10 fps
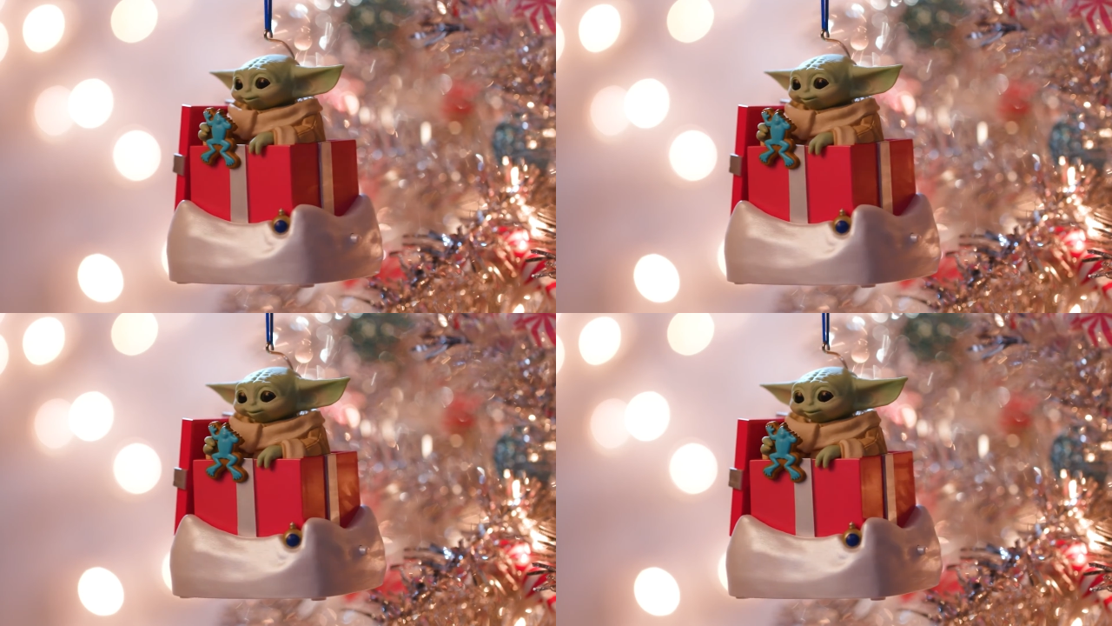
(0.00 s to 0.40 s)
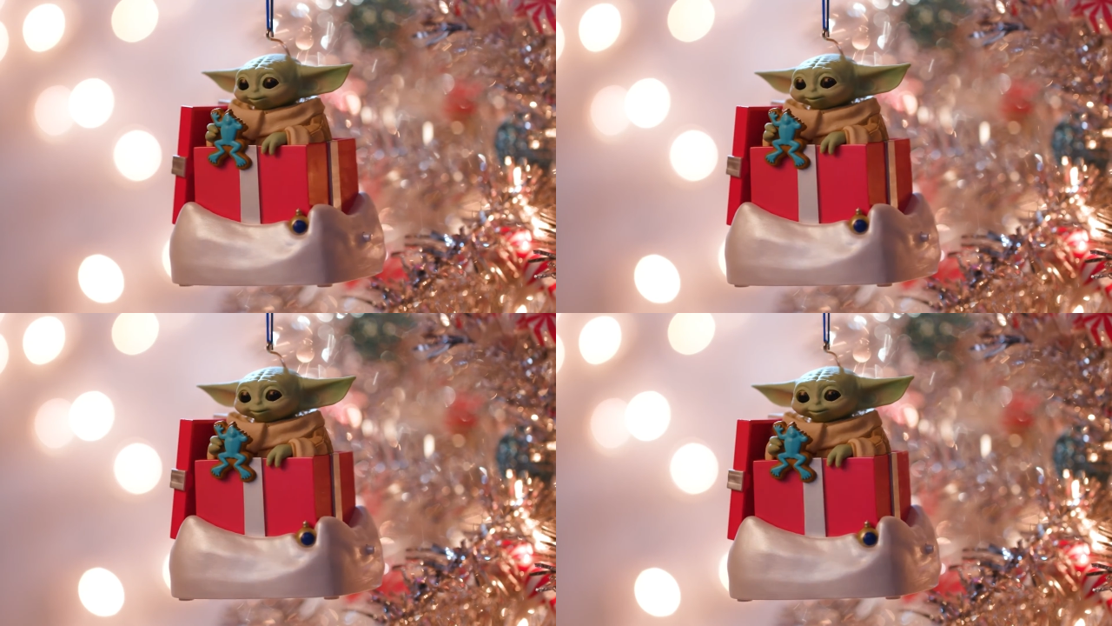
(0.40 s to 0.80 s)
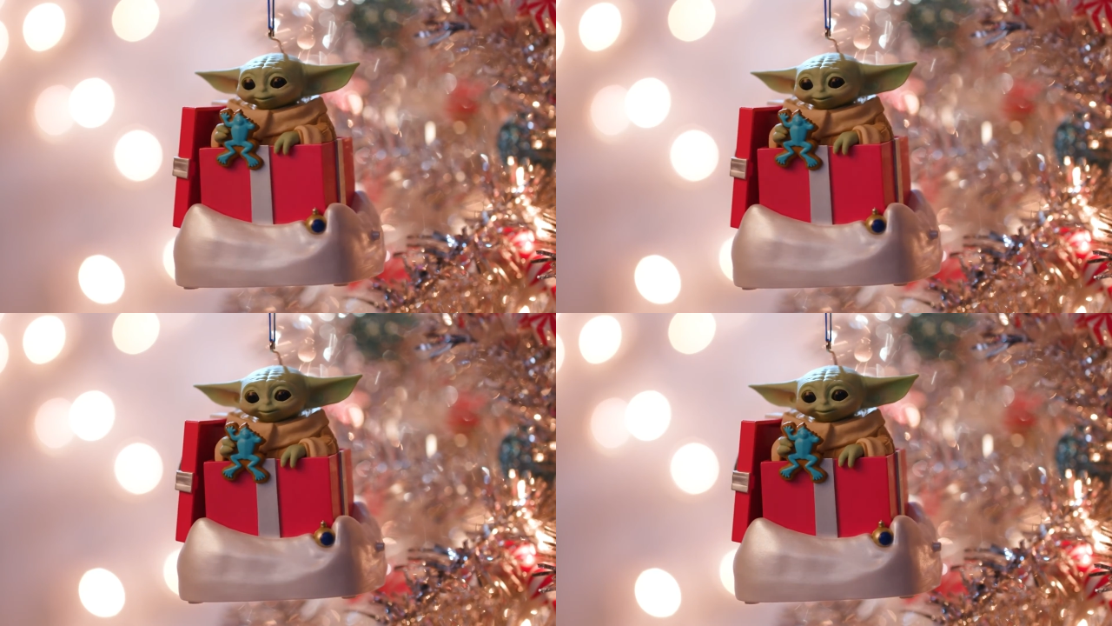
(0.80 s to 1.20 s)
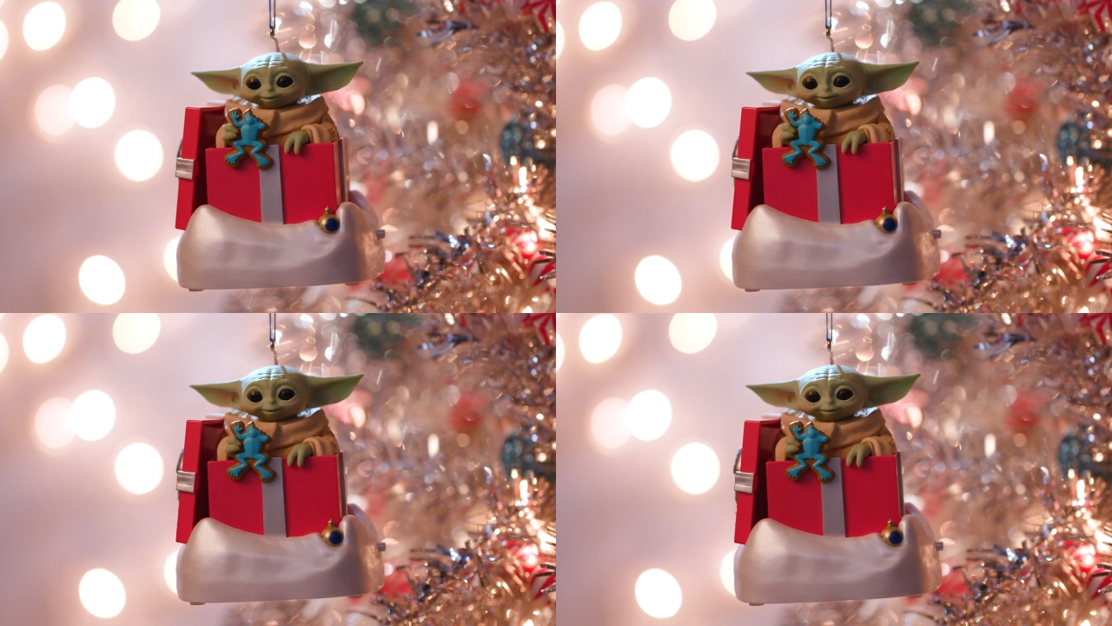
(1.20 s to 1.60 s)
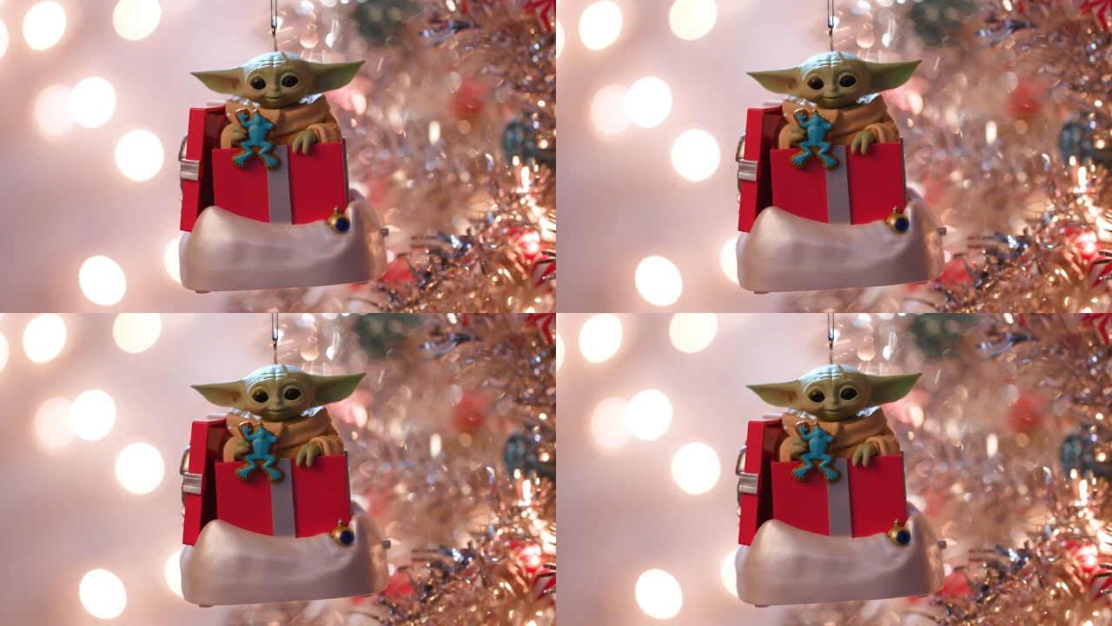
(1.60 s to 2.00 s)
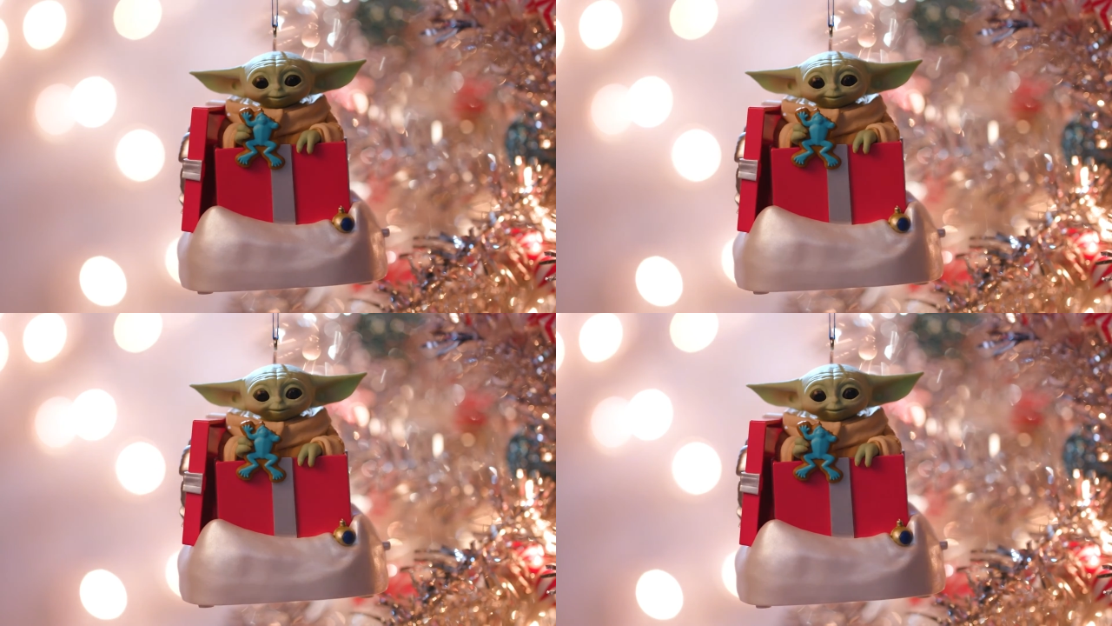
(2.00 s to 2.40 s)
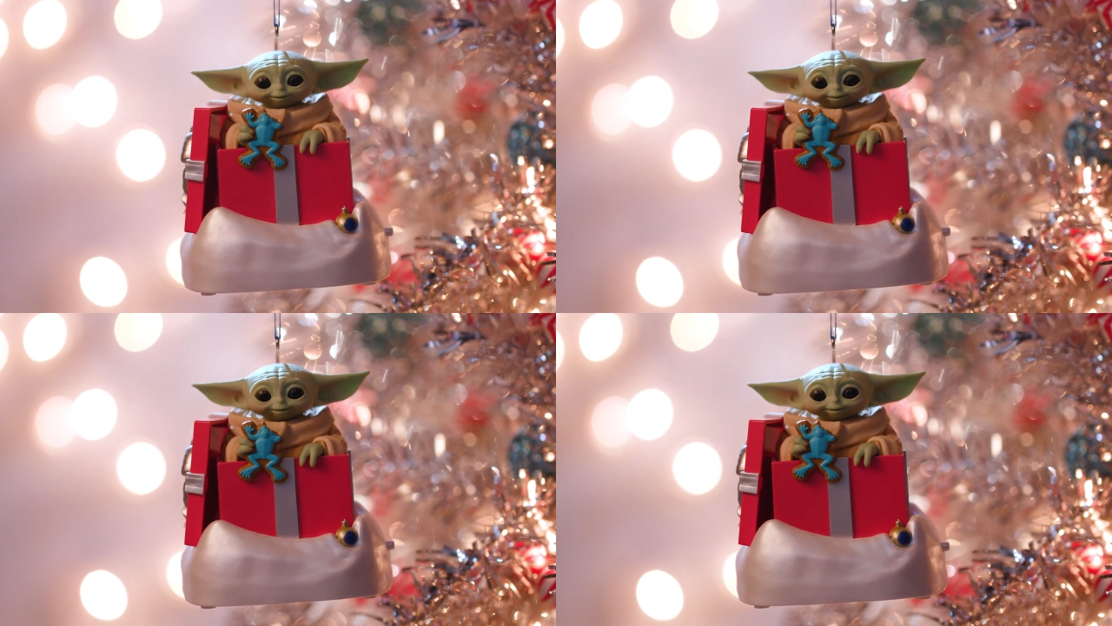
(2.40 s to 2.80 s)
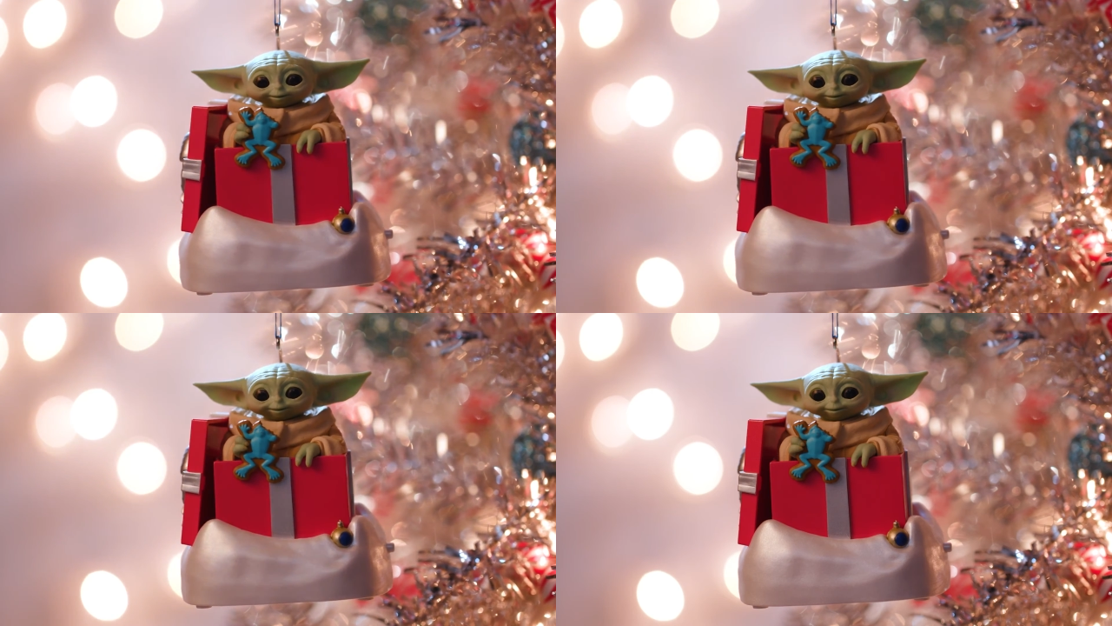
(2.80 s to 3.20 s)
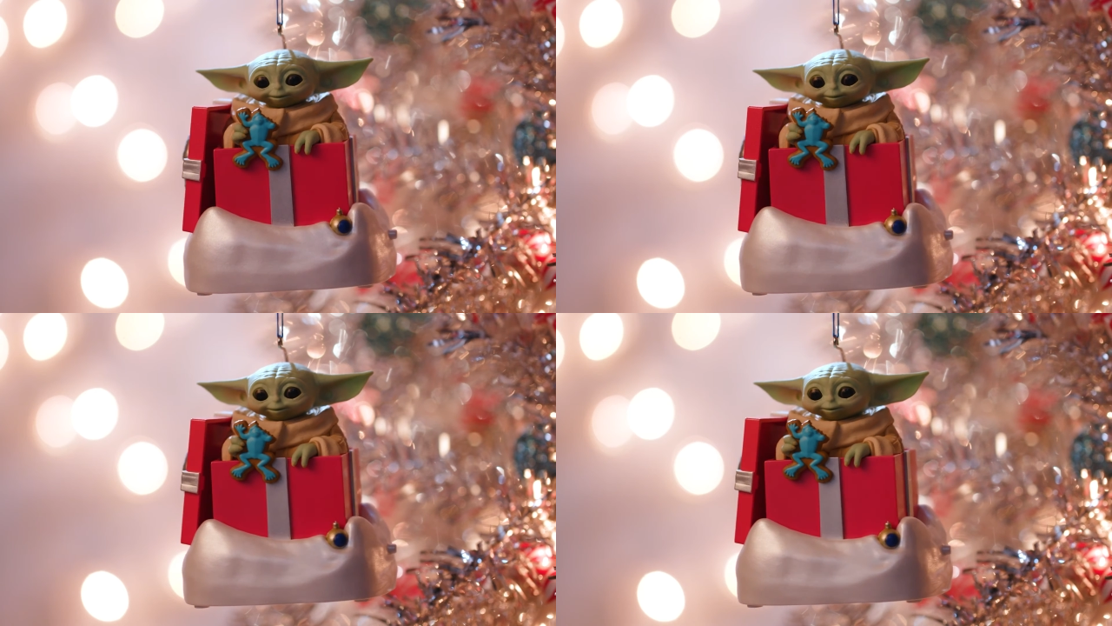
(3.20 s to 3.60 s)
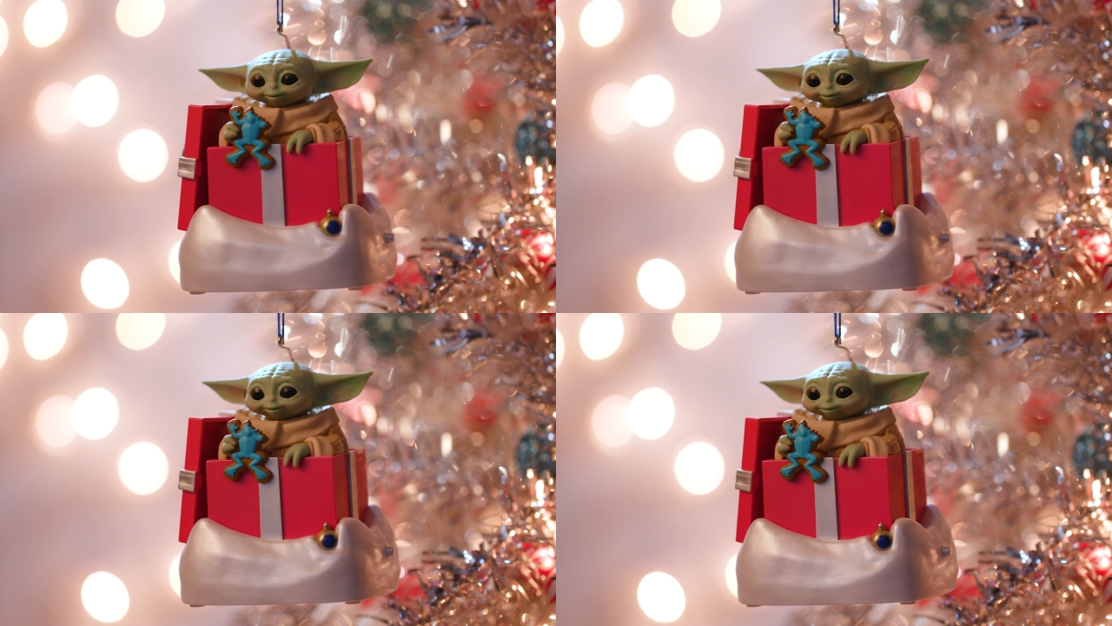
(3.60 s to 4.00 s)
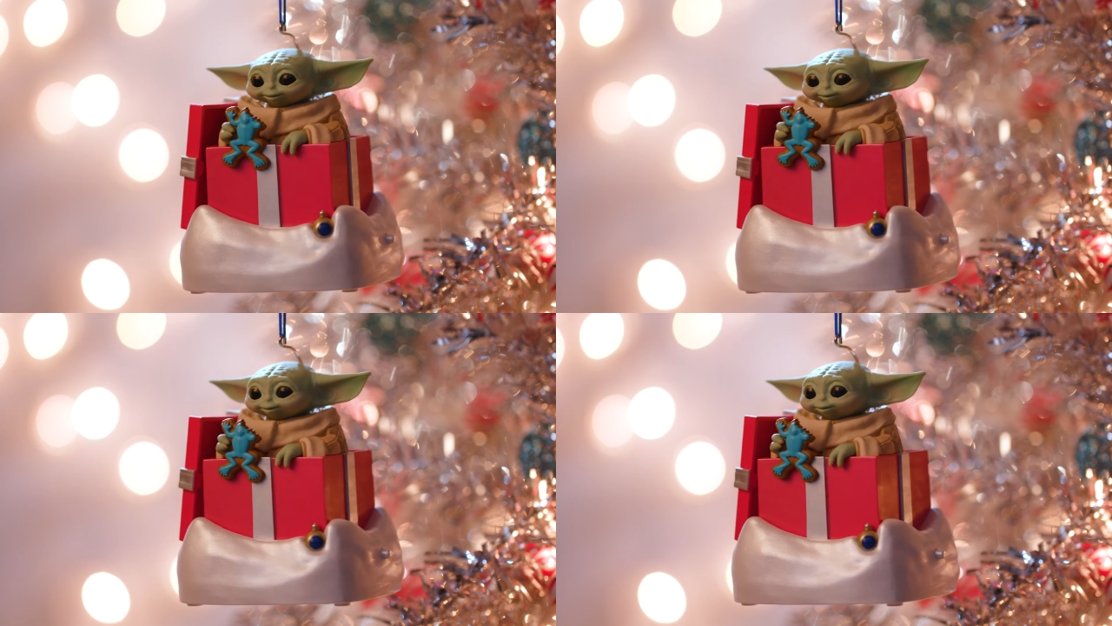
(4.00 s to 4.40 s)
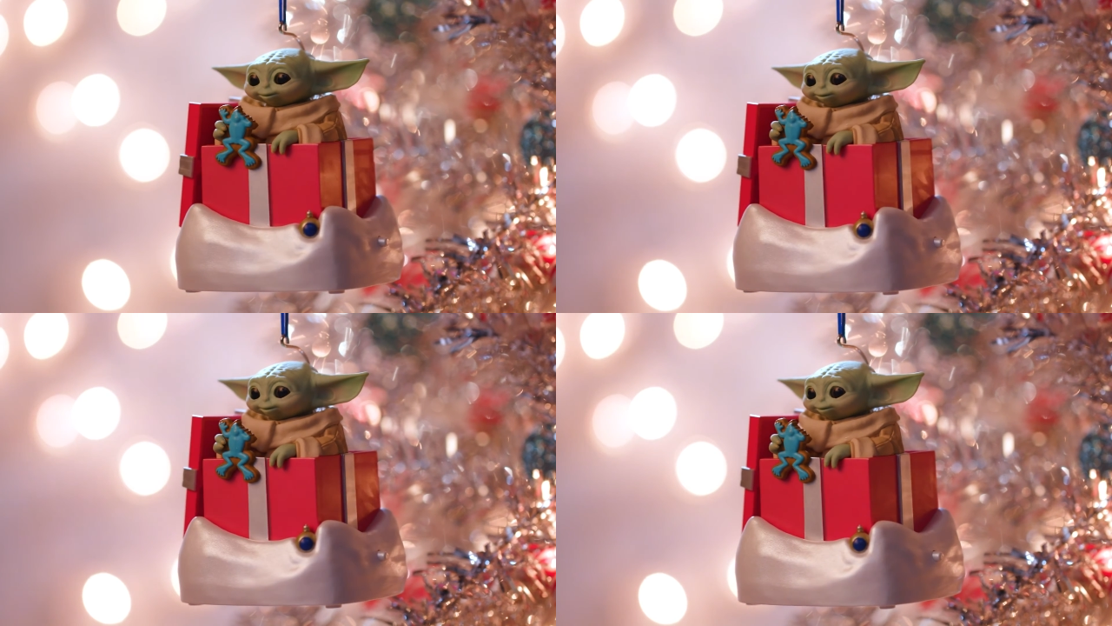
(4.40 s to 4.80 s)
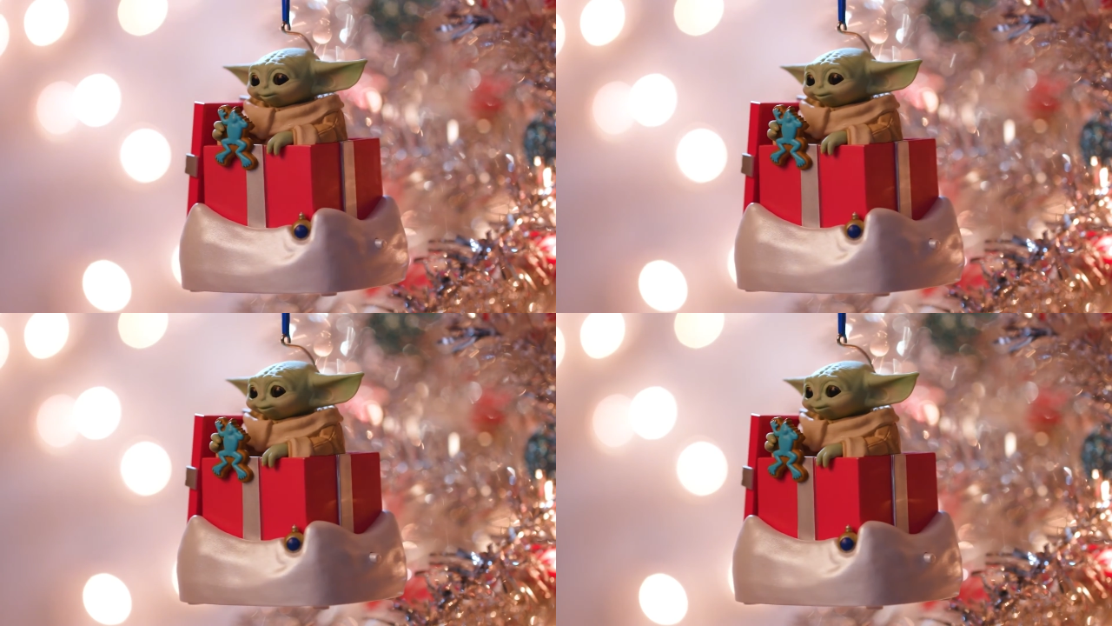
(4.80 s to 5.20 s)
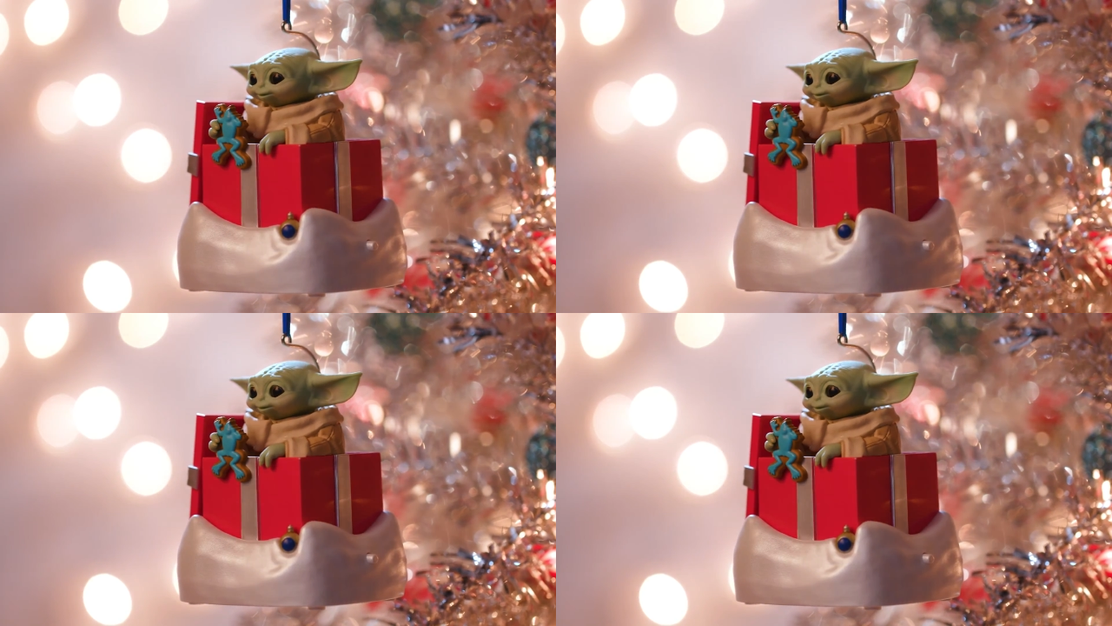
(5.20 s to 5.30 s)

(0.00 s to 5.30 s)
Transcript: (no speaker visible)